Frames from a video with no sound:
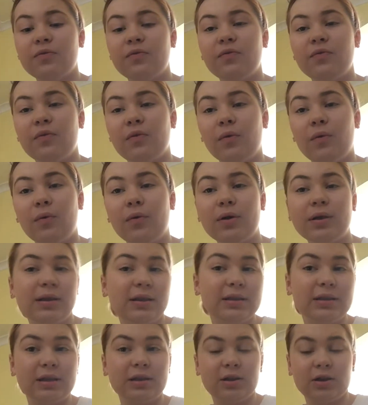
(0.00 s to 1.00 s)
for
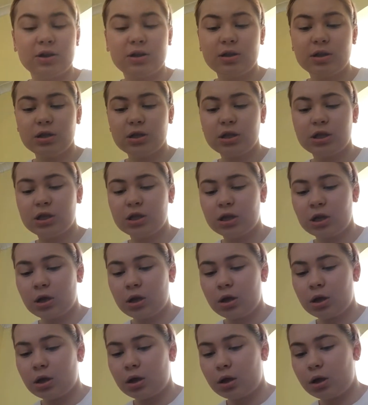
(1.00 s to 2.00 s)
easiness
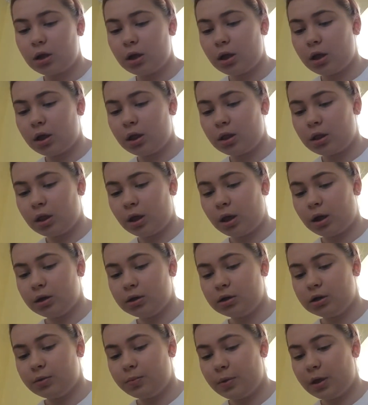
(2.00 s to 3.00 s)

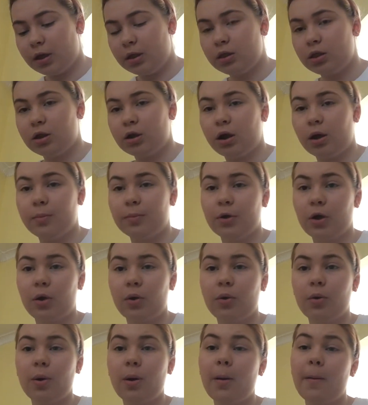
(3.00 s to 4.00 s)
and to make the time go
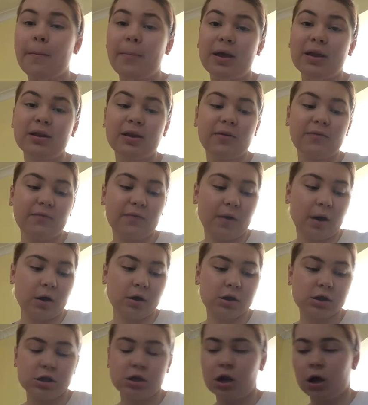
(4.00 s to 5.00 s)
a bit
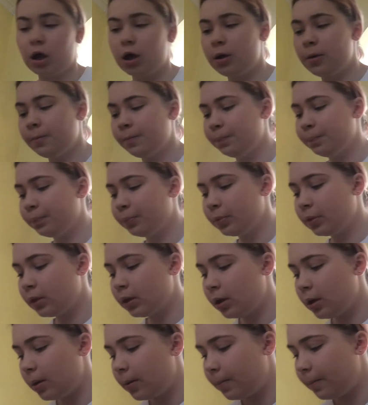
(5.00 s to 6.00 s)
faster.
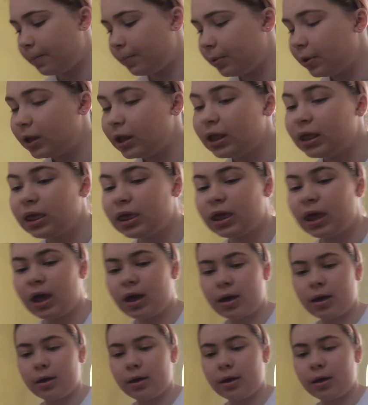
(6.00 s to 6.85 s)
But yeah,